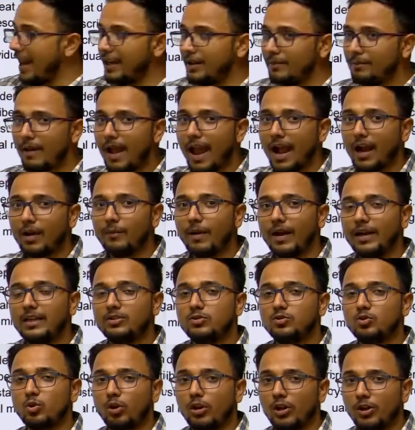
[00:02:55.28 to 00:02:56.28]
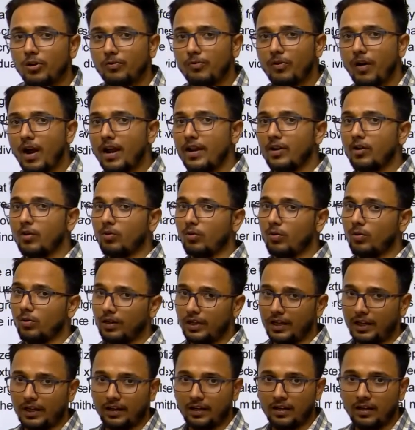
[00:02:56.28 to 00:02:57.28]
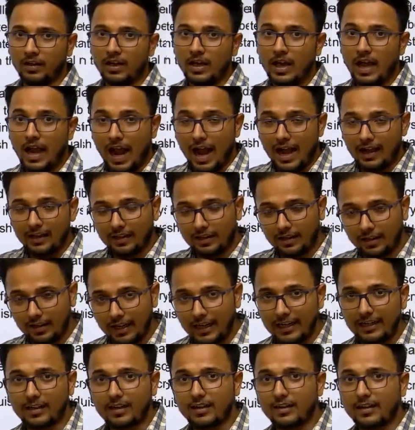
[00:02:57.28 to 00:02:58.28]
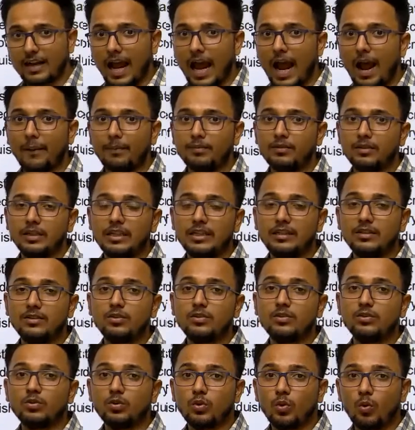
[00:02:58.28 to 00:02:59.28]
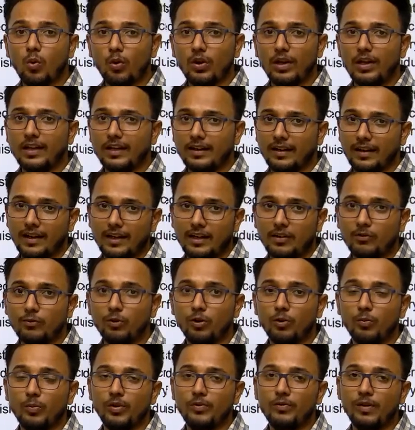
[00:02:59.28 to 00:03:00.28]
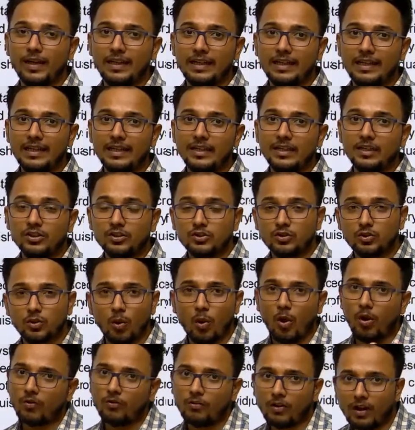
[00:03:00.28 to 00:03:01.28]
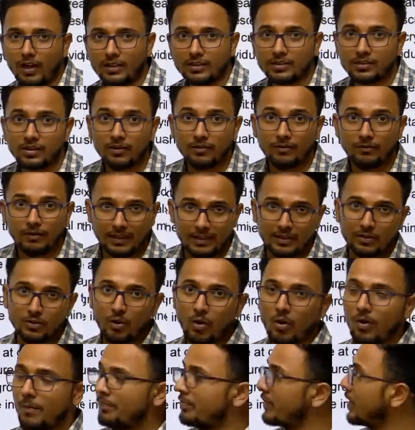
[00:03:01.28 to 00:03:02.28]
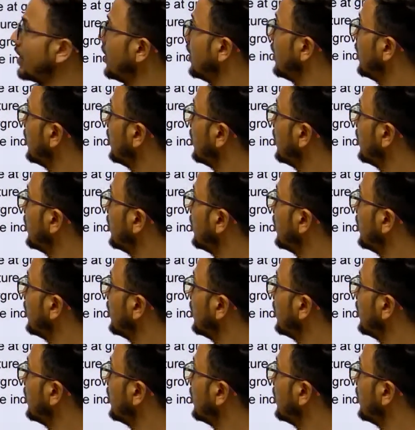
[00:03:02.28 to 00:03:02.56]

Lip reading: any magma is solidified or cooling at a greater depth? Its cooling rate will be very slow or fast? Very slow.